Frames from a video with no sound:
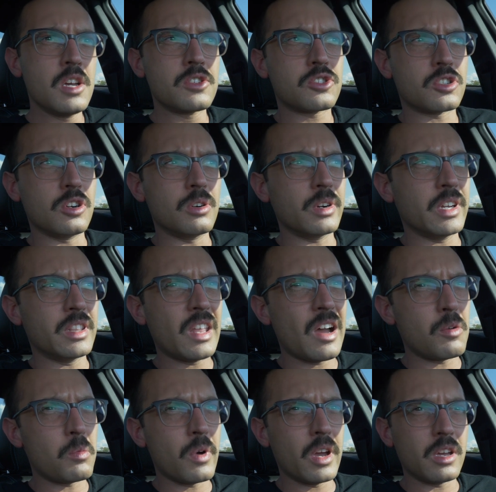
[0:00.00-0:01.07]
So in
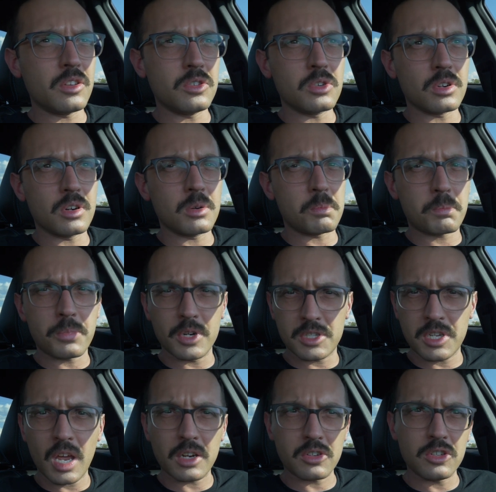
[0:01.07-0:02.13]
that way, you're
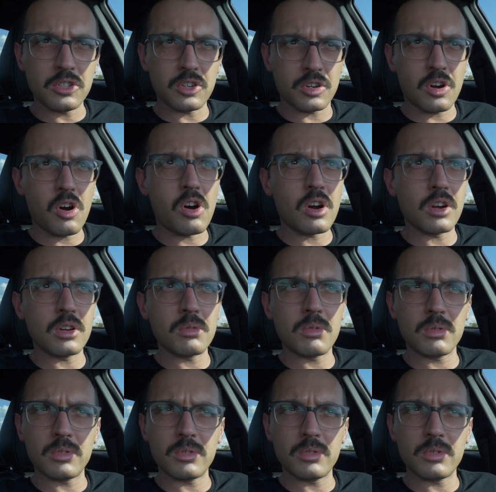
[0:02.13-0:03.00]
protecting your heart,